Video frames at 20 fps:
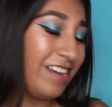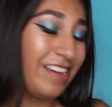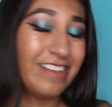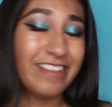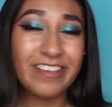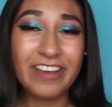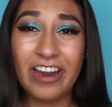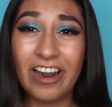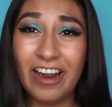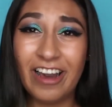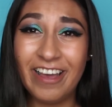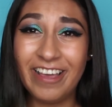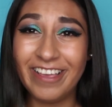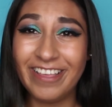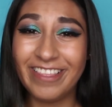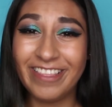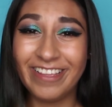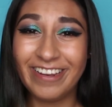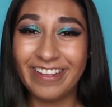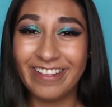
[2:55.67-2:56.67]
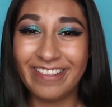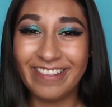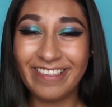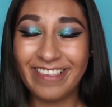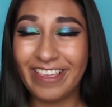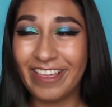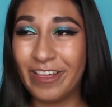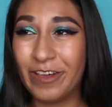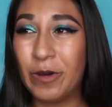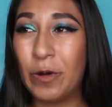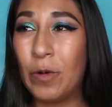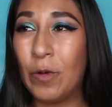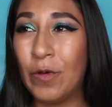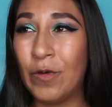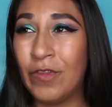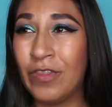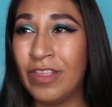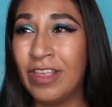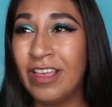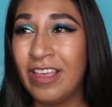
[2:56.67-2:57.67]
It's hot and then it's like
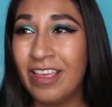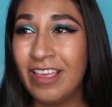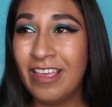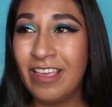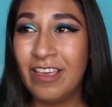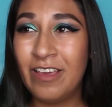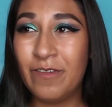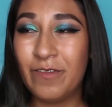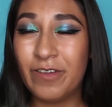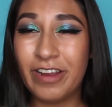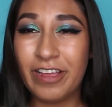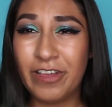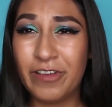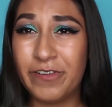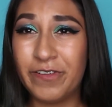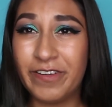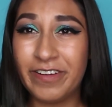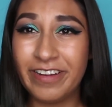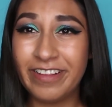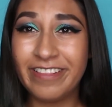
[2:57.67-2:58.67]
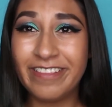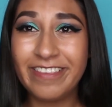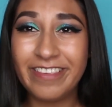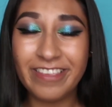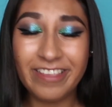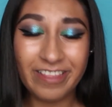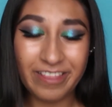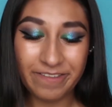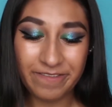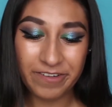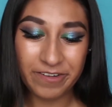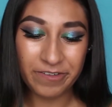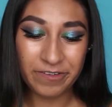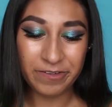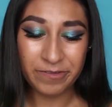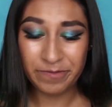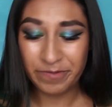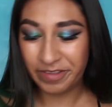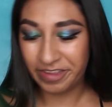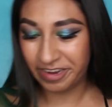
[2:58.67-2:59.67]
cold when I go out into the living
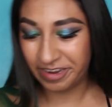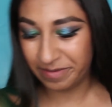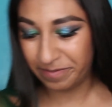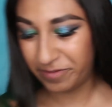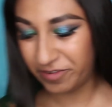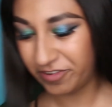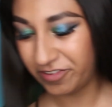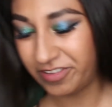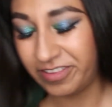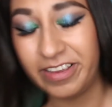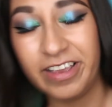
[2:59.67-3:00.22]
room and I'm just